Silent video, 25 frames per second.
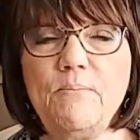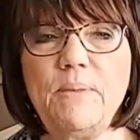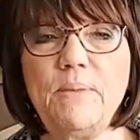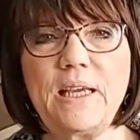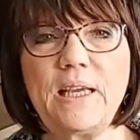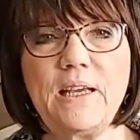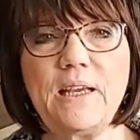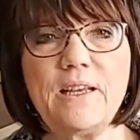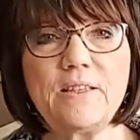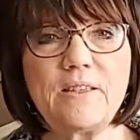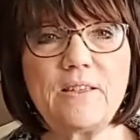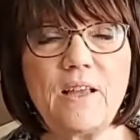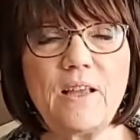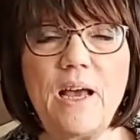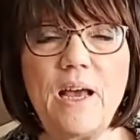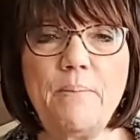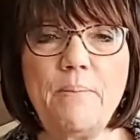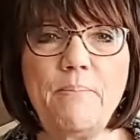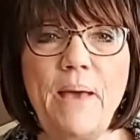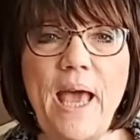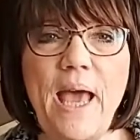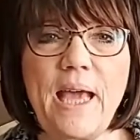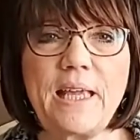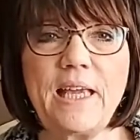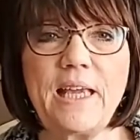because I'm
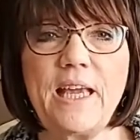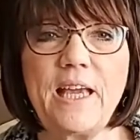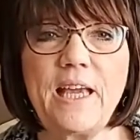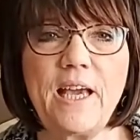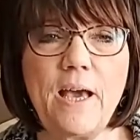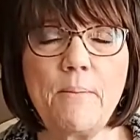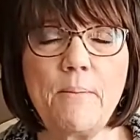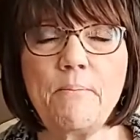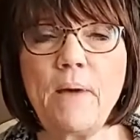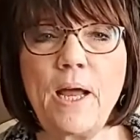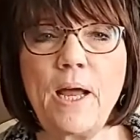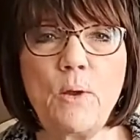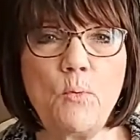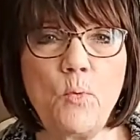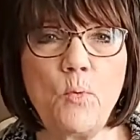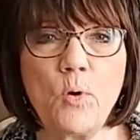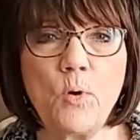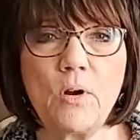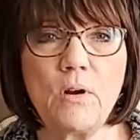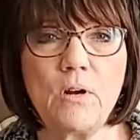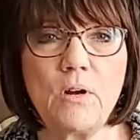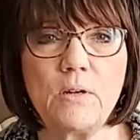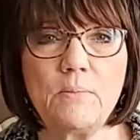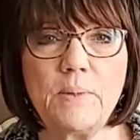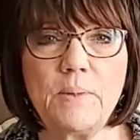backing up my
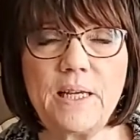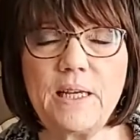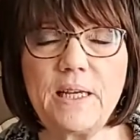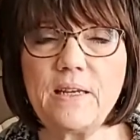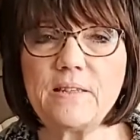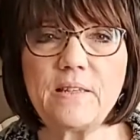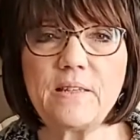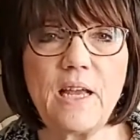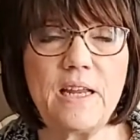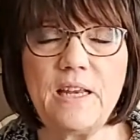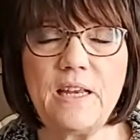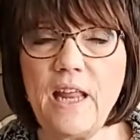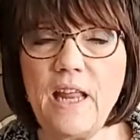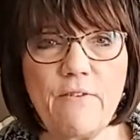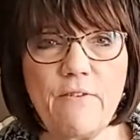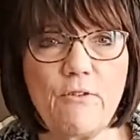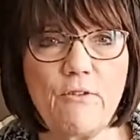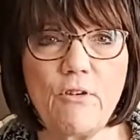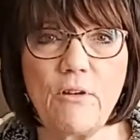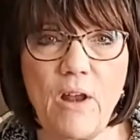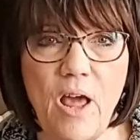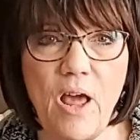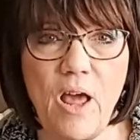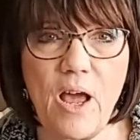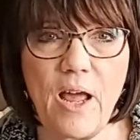word because I
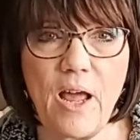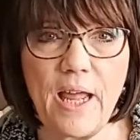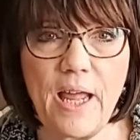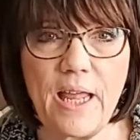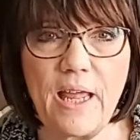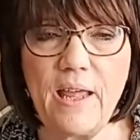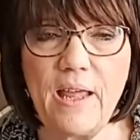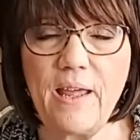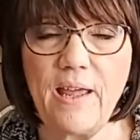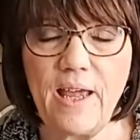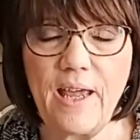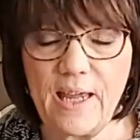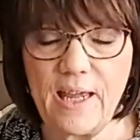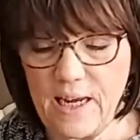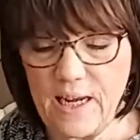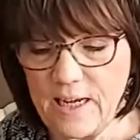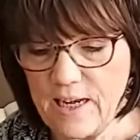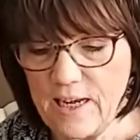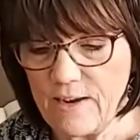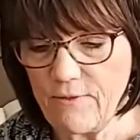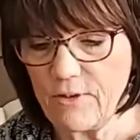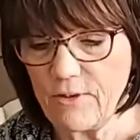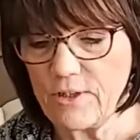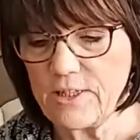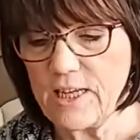never lie and I
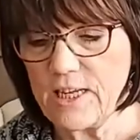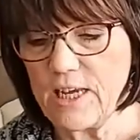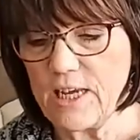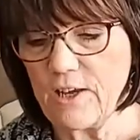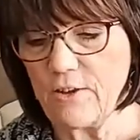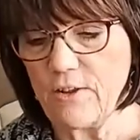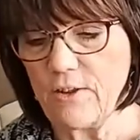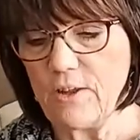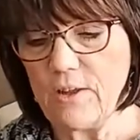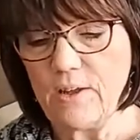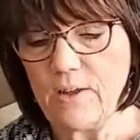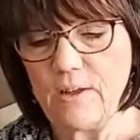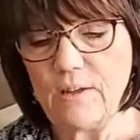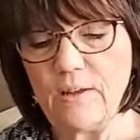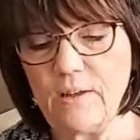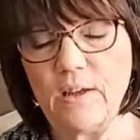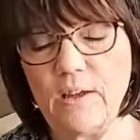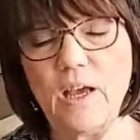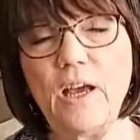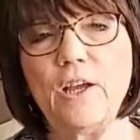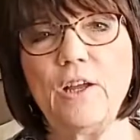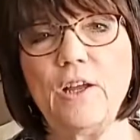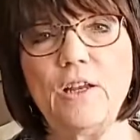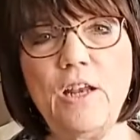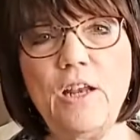never tell
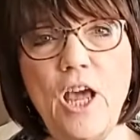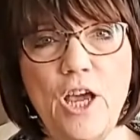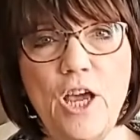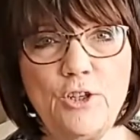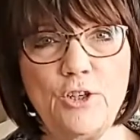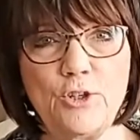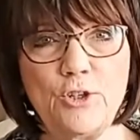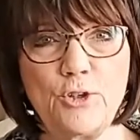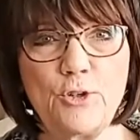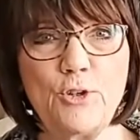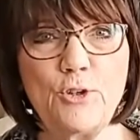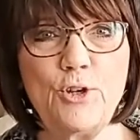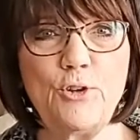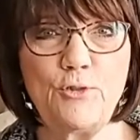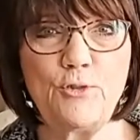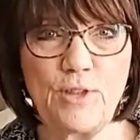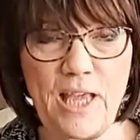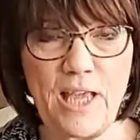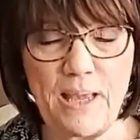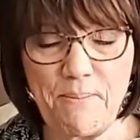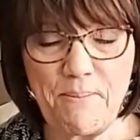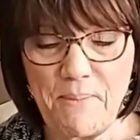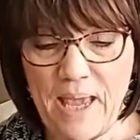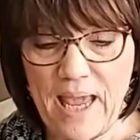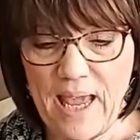an untruth.
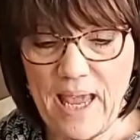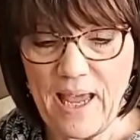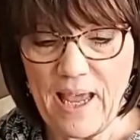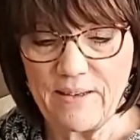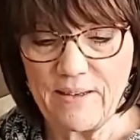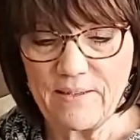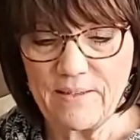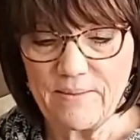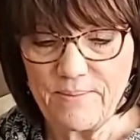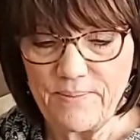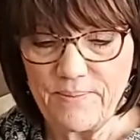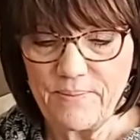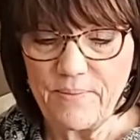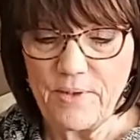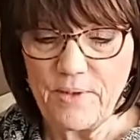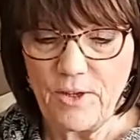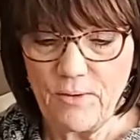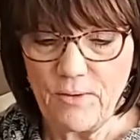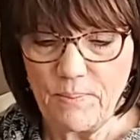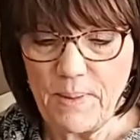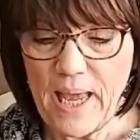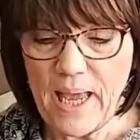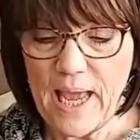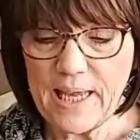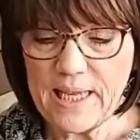Amen. Amen.
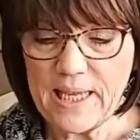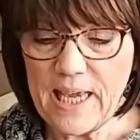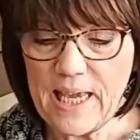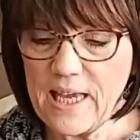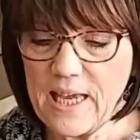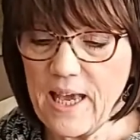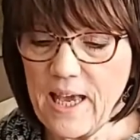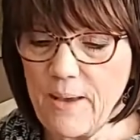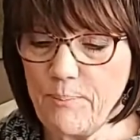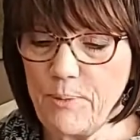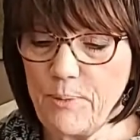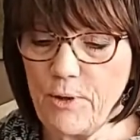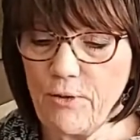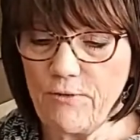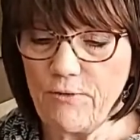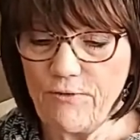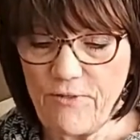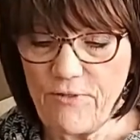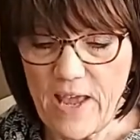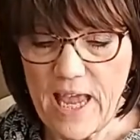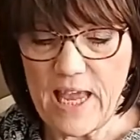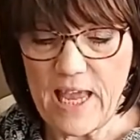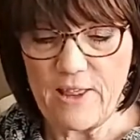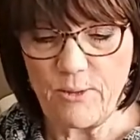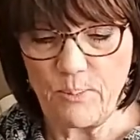You're backing up your
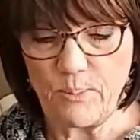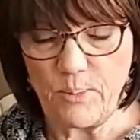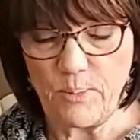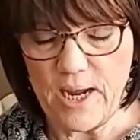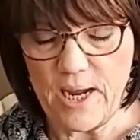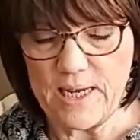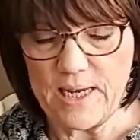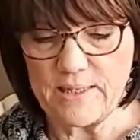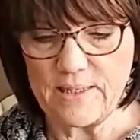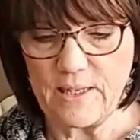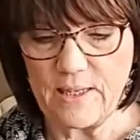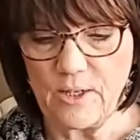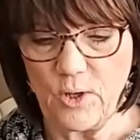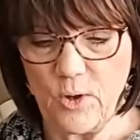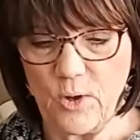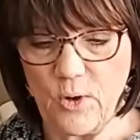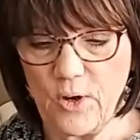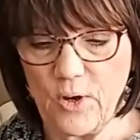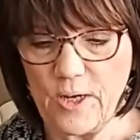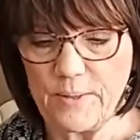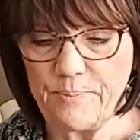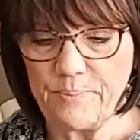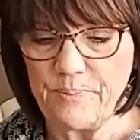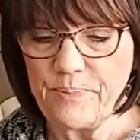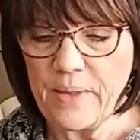faith. Praise the
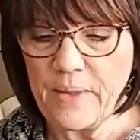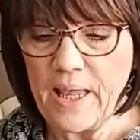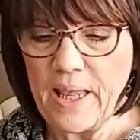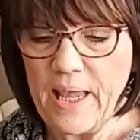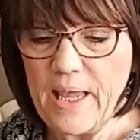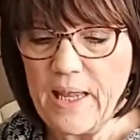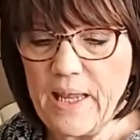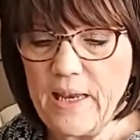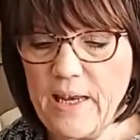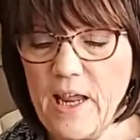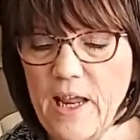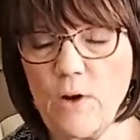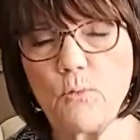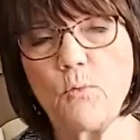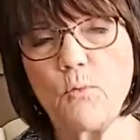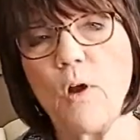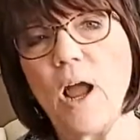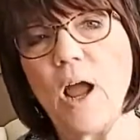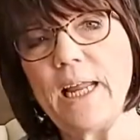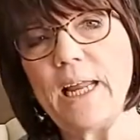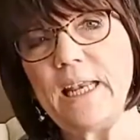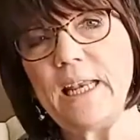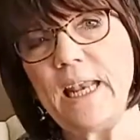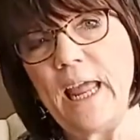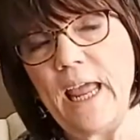Lord. Now,
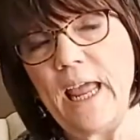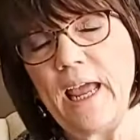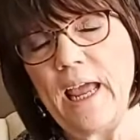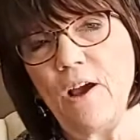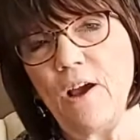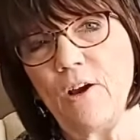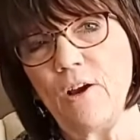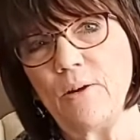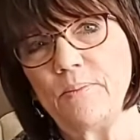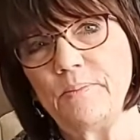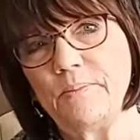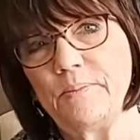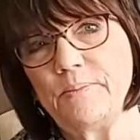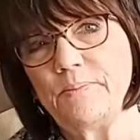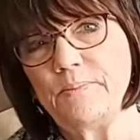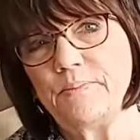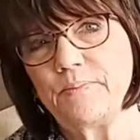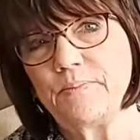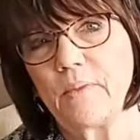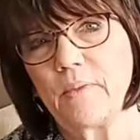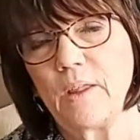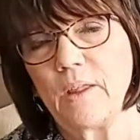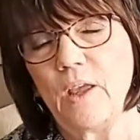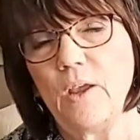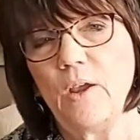right now,
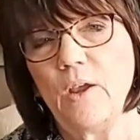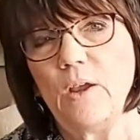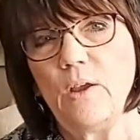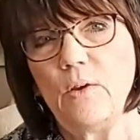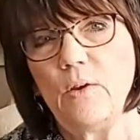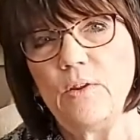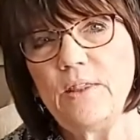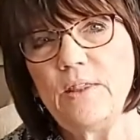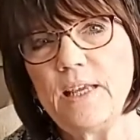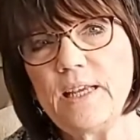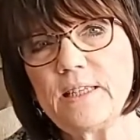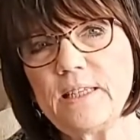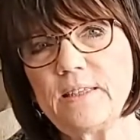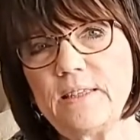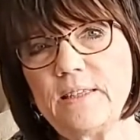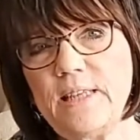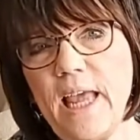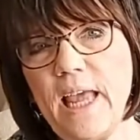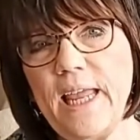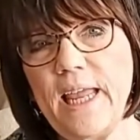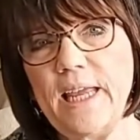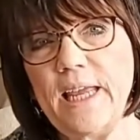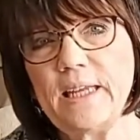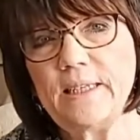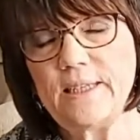in this
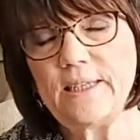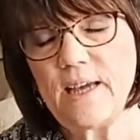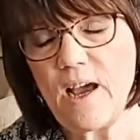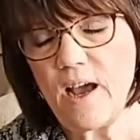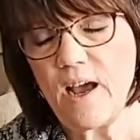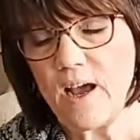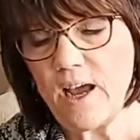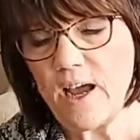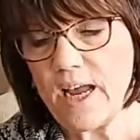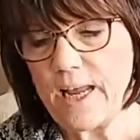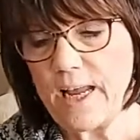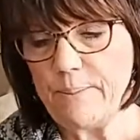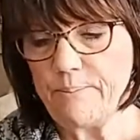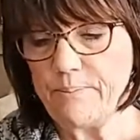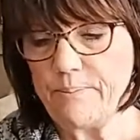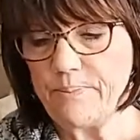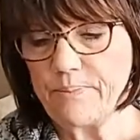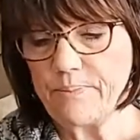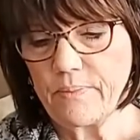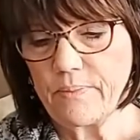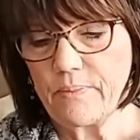day and time,